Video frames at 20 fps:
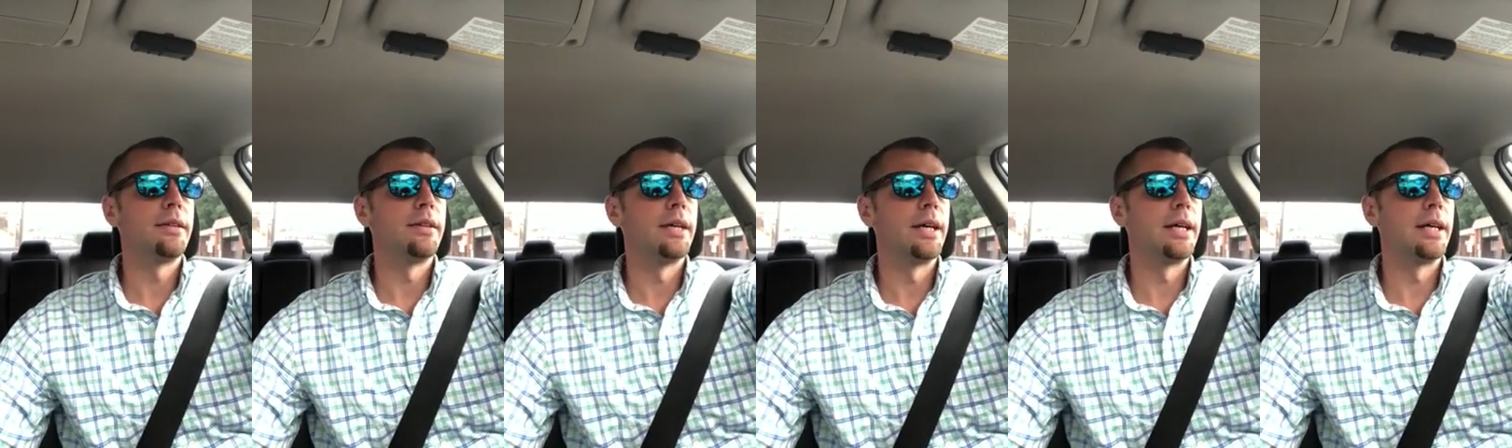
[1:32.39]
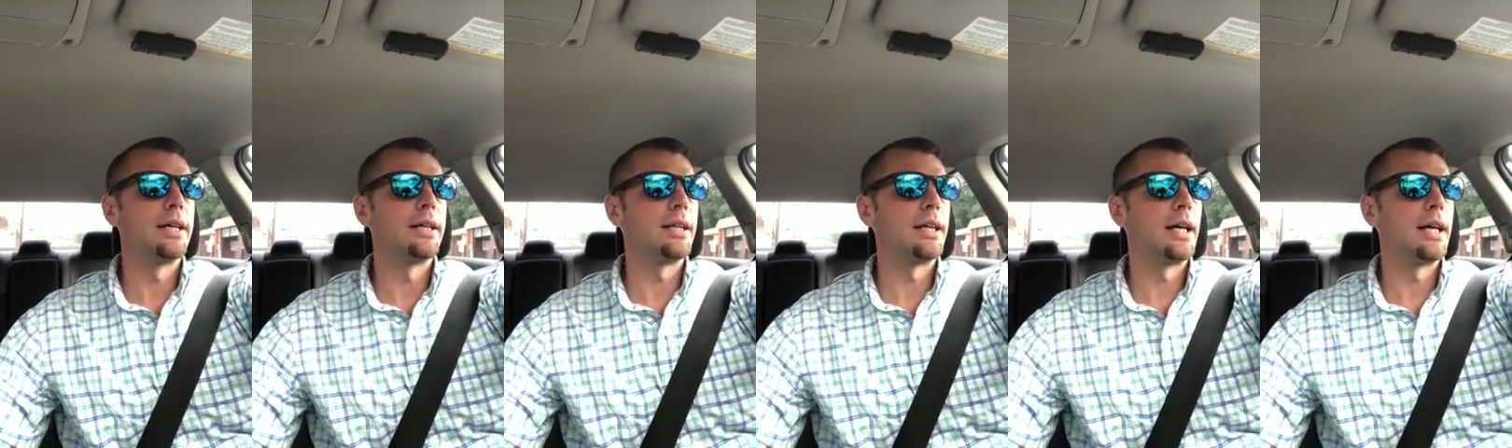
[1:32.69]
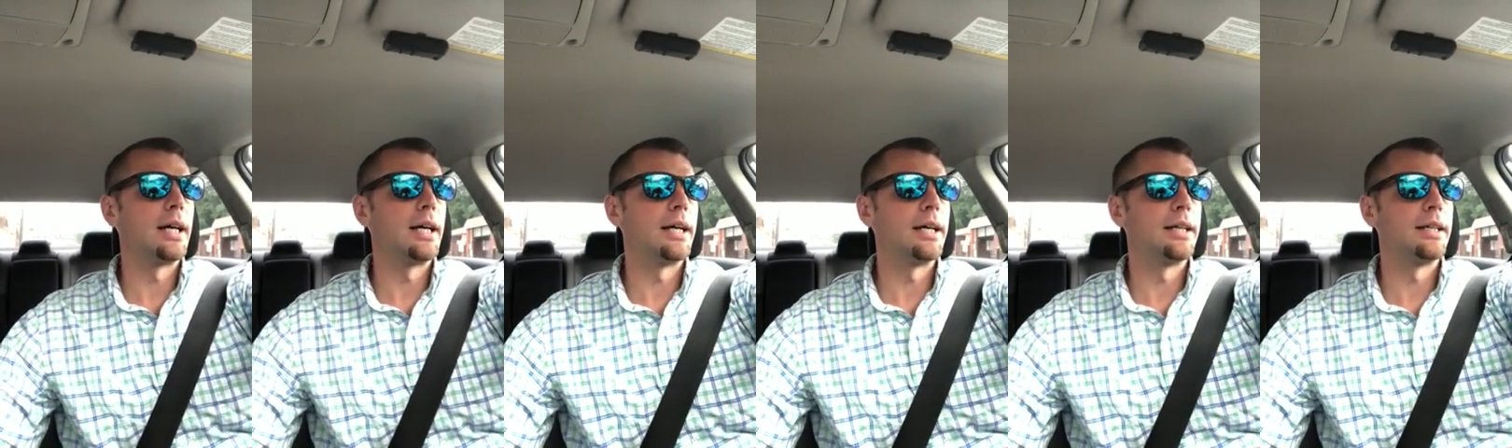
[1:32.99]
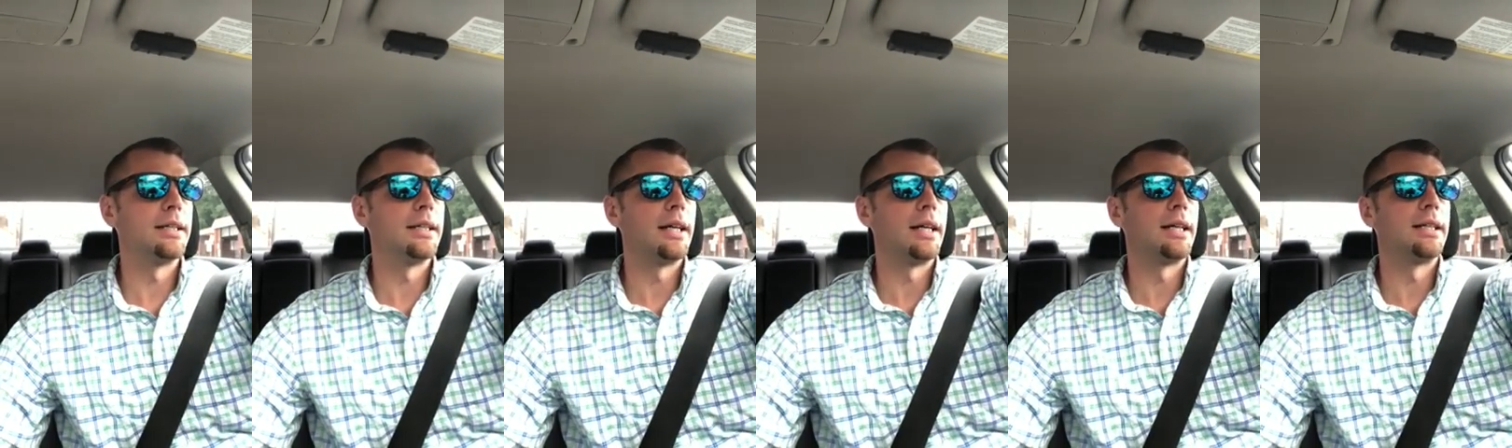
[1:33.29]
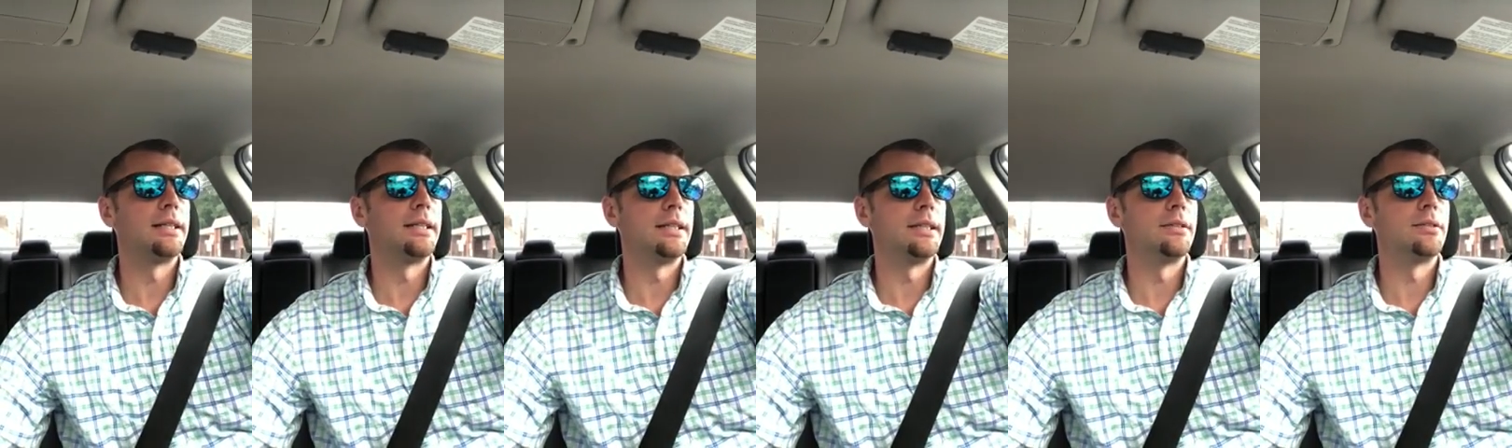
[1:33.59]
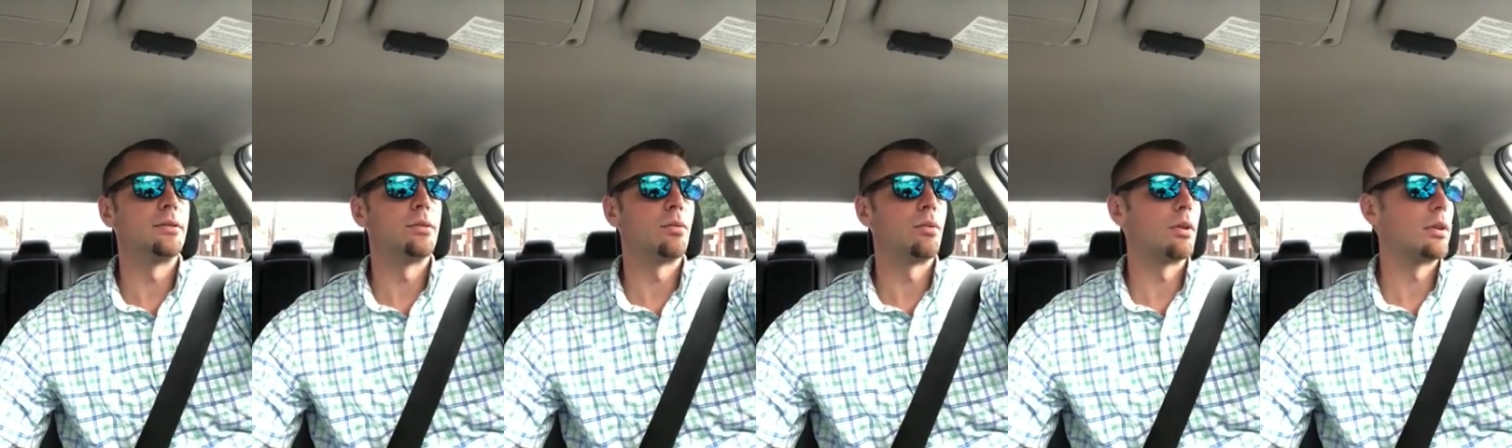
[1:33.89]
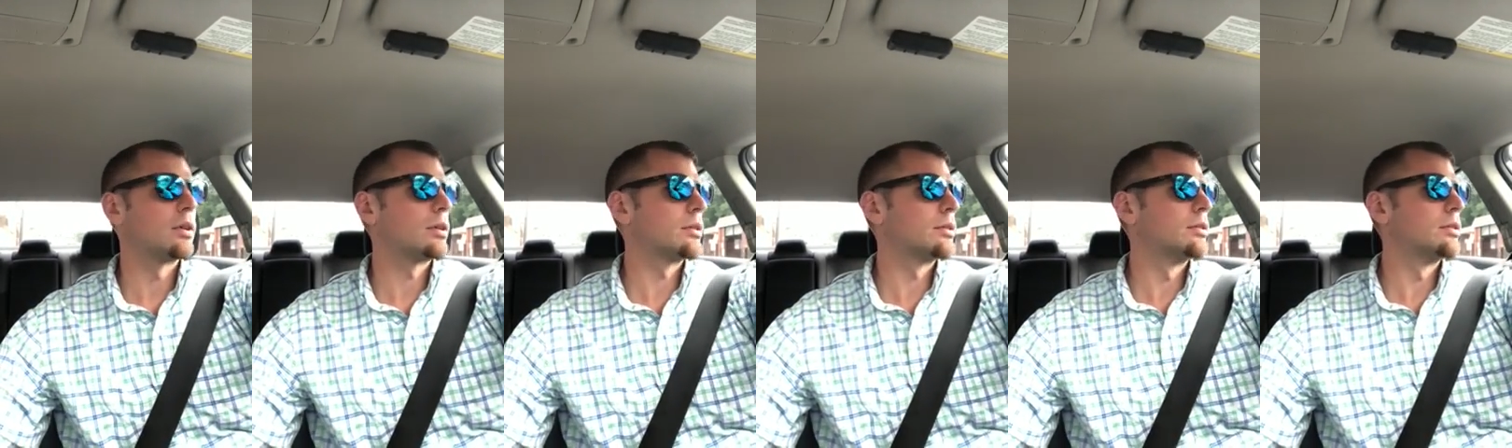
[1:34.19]
that I I need to
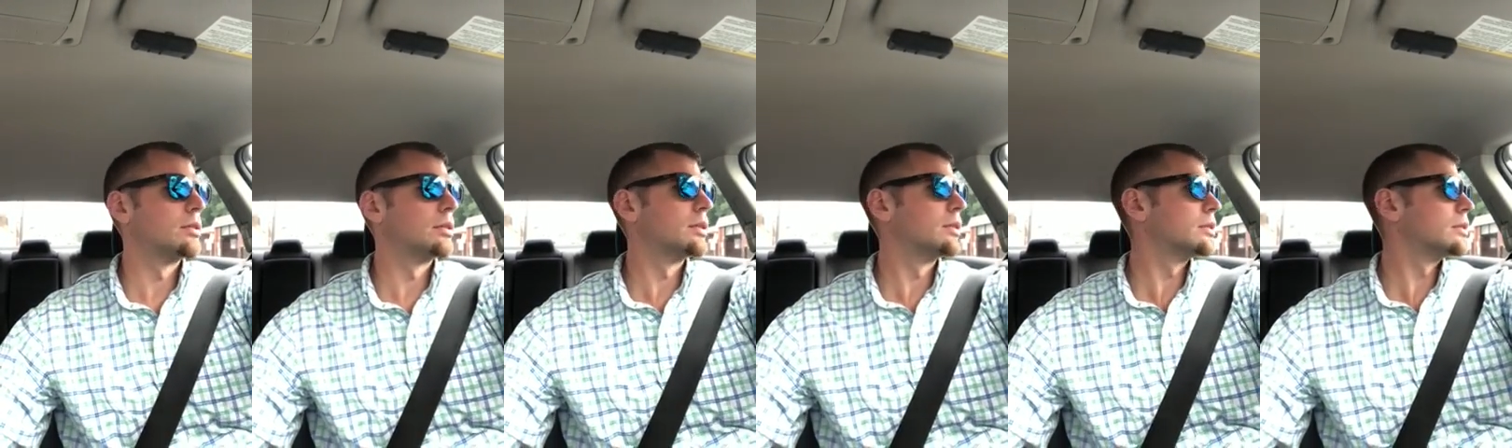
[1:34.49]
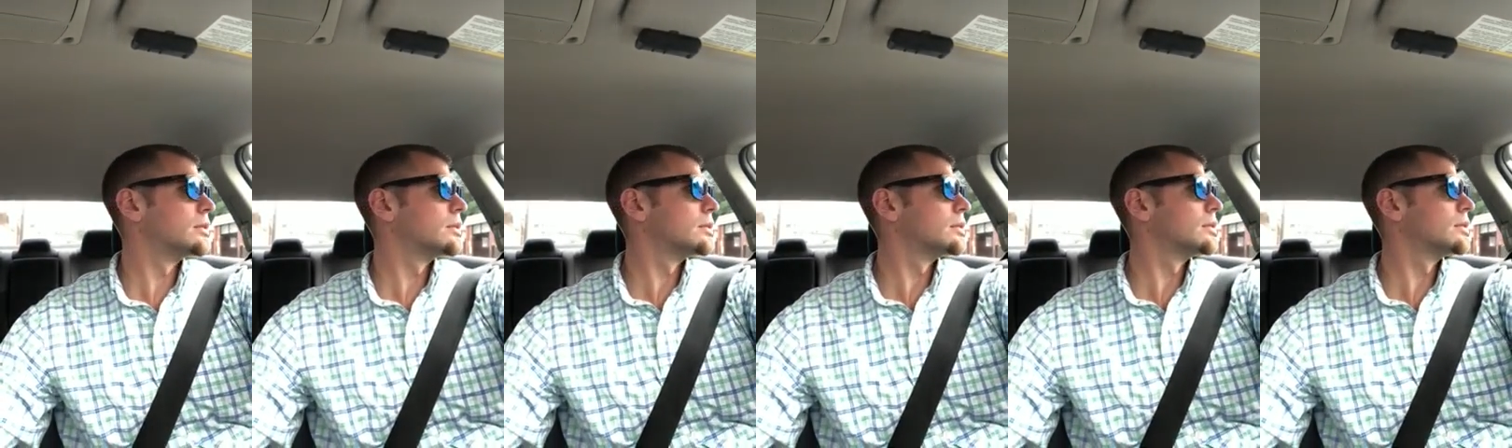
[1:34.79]
work on.